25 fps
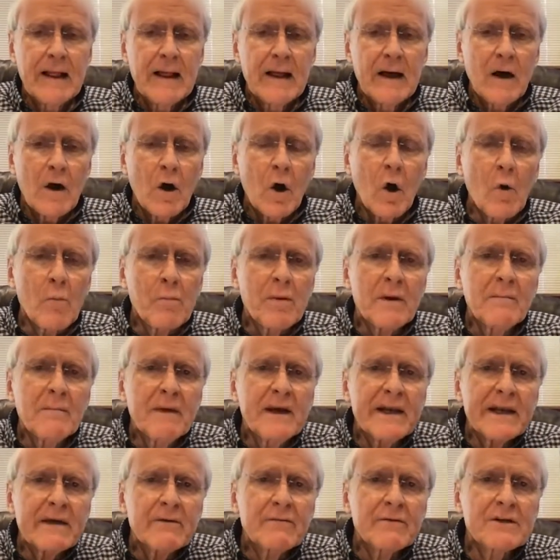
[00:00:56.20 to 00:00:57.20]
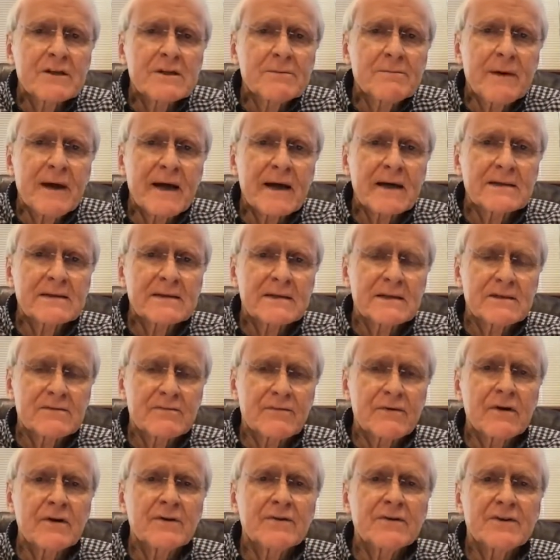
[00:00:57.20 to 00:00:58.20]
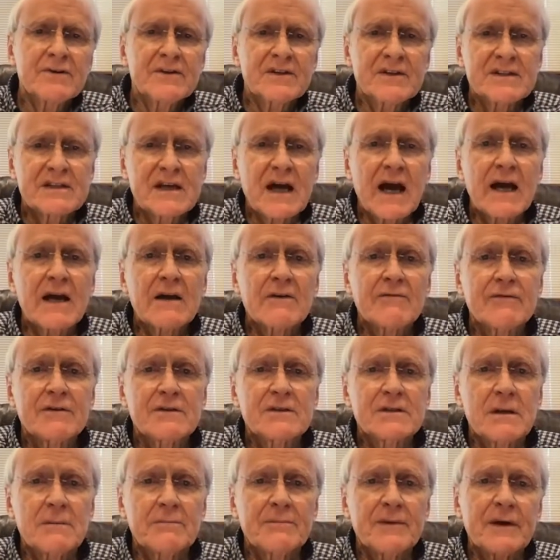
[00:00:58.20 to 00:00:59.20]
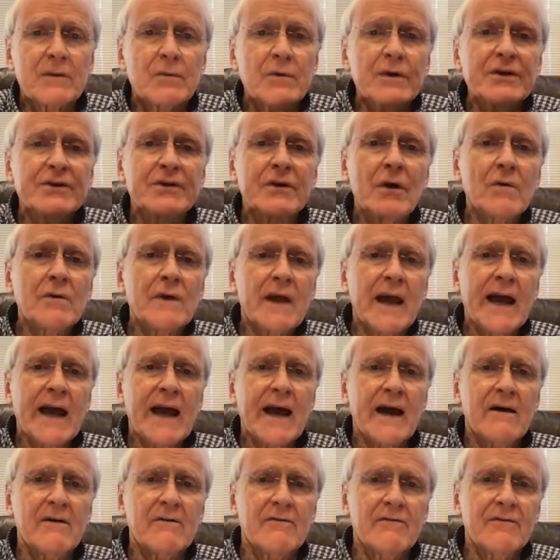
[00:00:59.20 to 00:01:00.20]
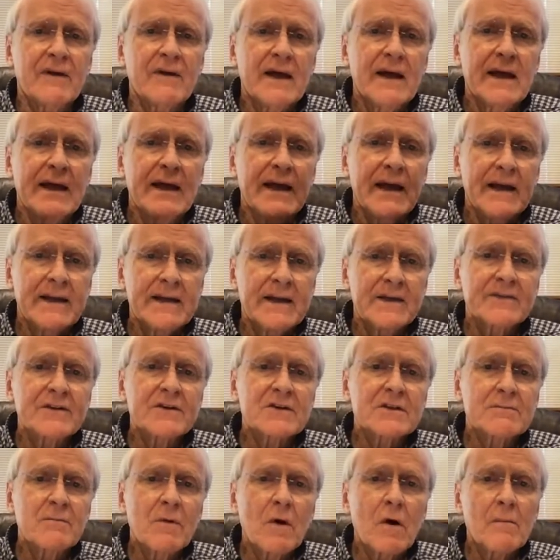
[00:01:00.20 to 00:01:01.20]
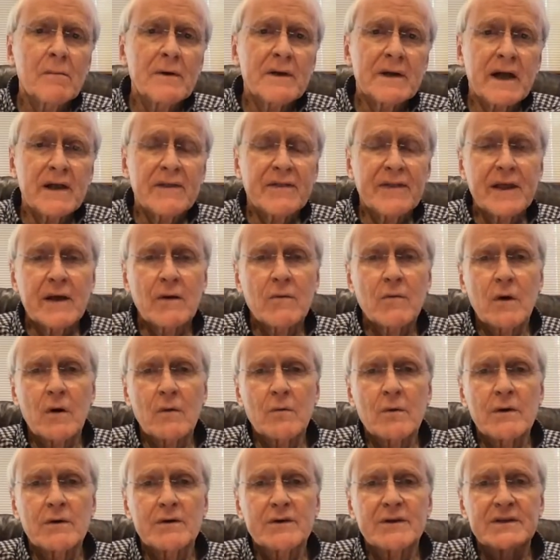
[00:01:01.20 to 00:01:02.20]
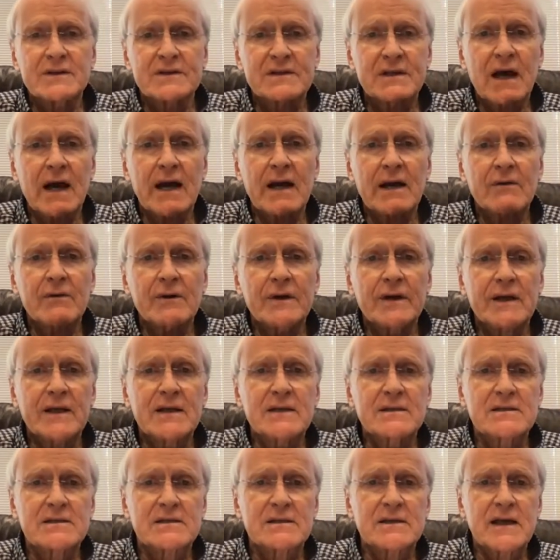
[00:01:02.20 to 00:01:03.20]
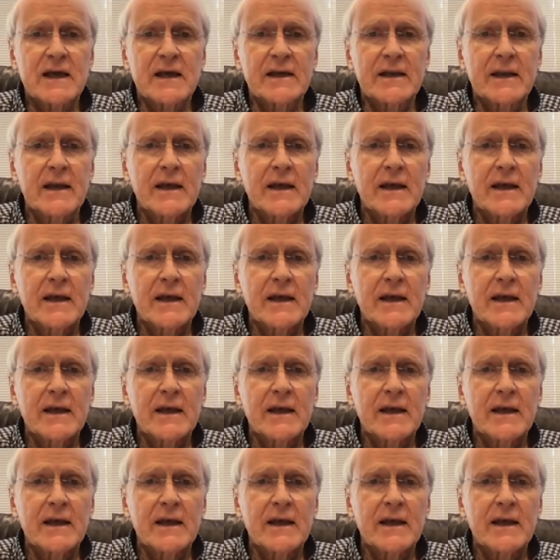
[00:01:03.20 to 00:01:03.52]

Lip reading: Hope in many respects is really the desire for something we don't have. And at this moment, I think what we're desiring is that